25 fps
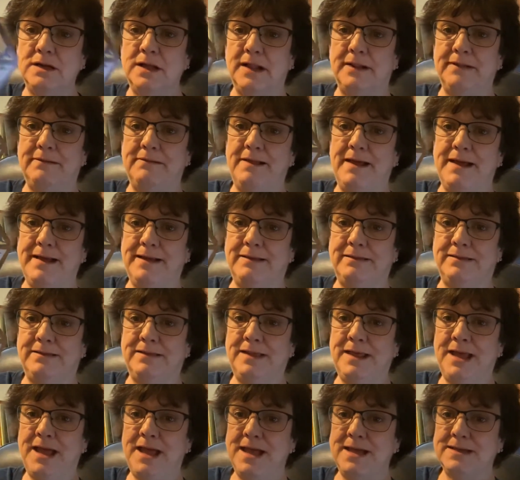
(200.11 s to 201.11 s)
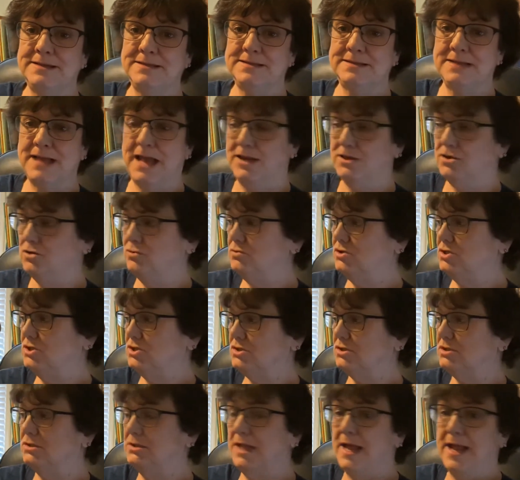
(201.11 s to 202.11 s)
like this and you just
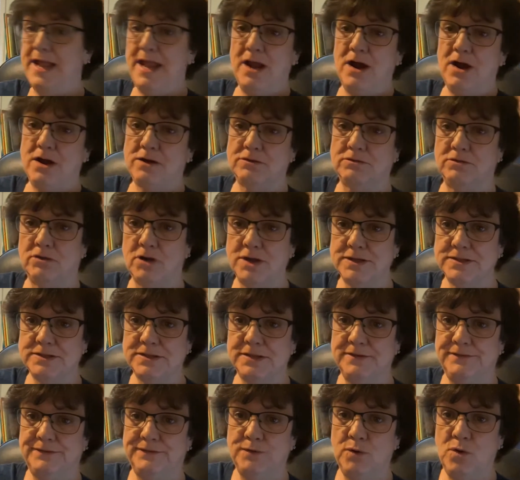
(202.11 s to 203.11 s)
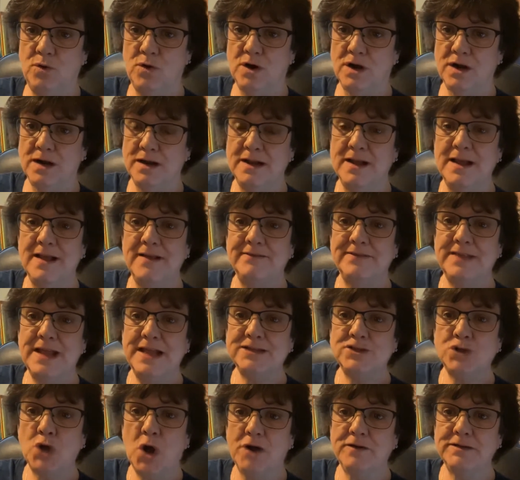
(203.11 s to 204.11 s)
lay across the floor, that's
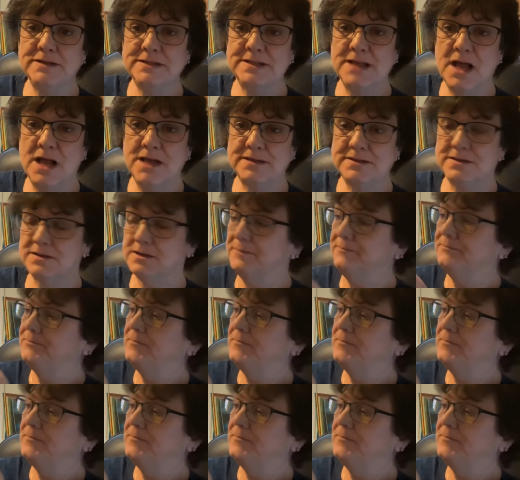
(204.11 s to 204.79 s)
horizontal.